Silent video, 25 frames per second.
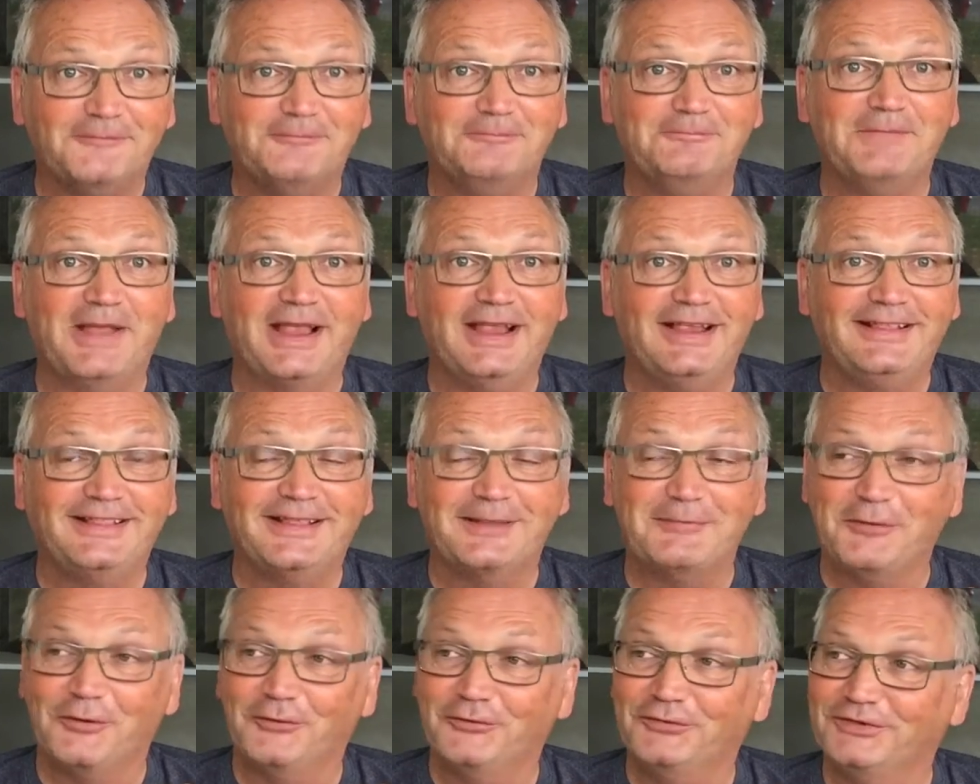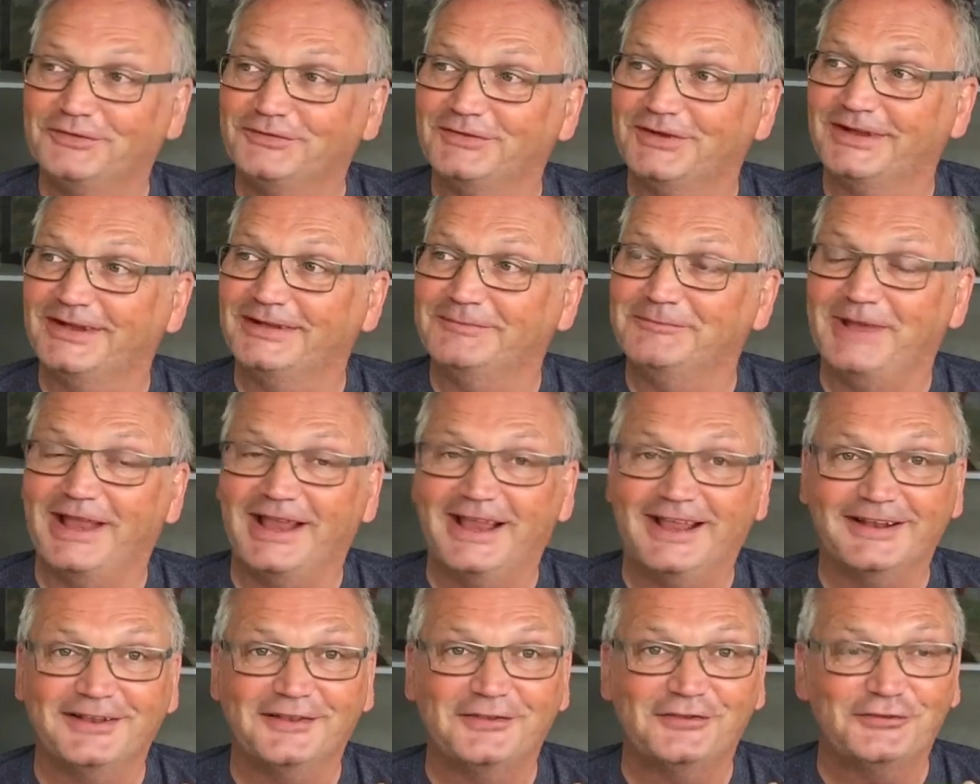Make the most of it.
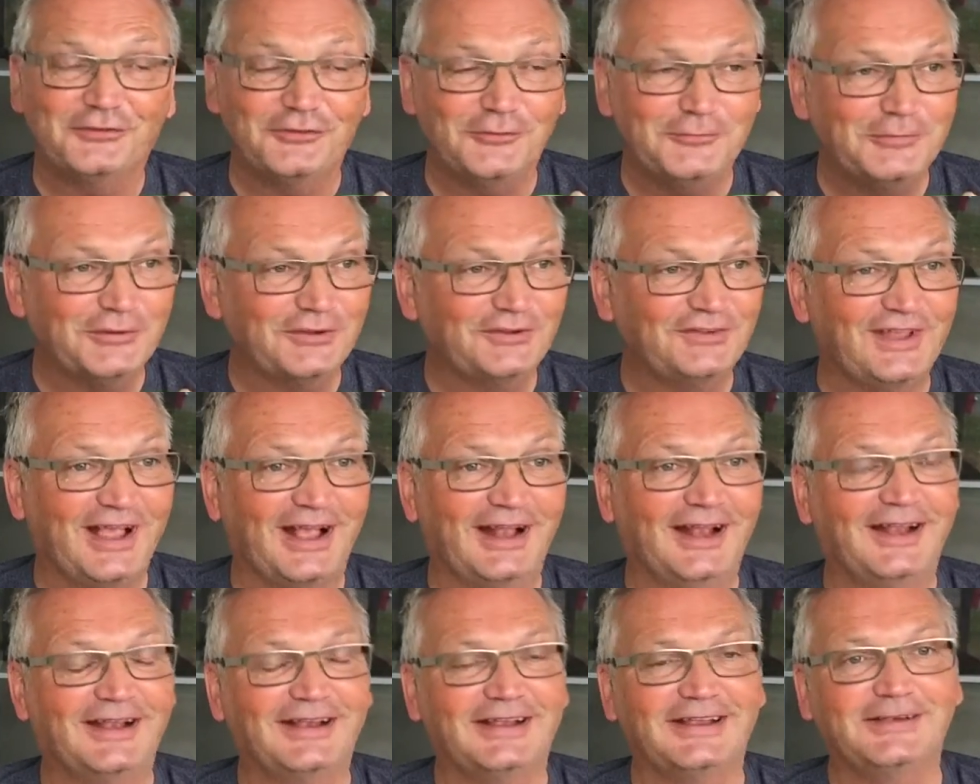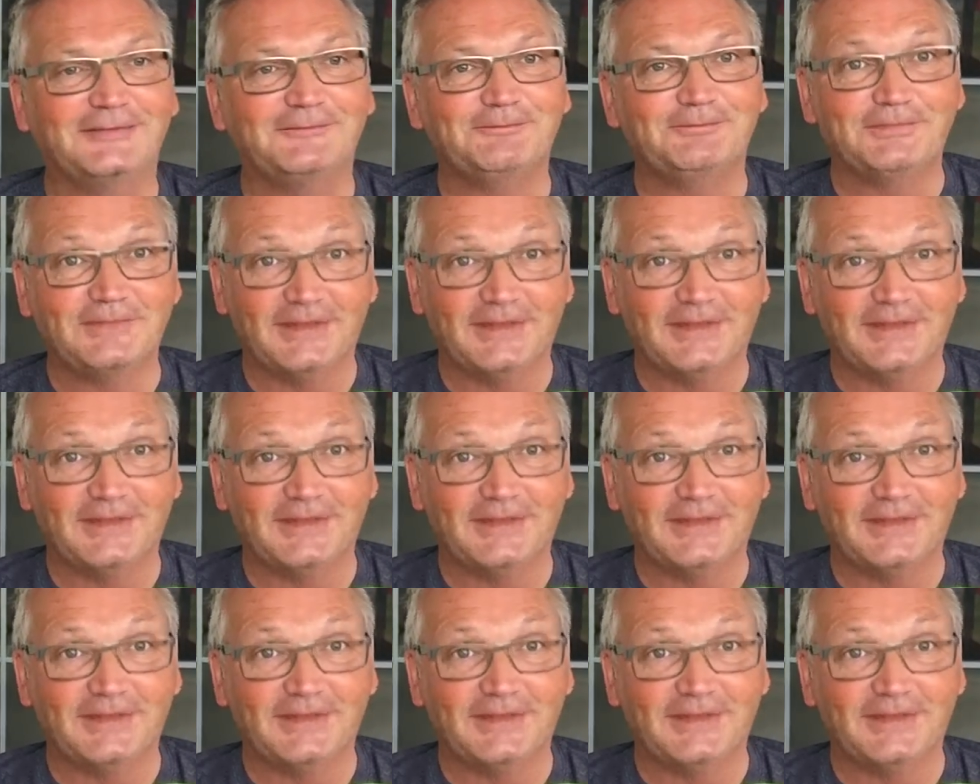Make it a super Saturday.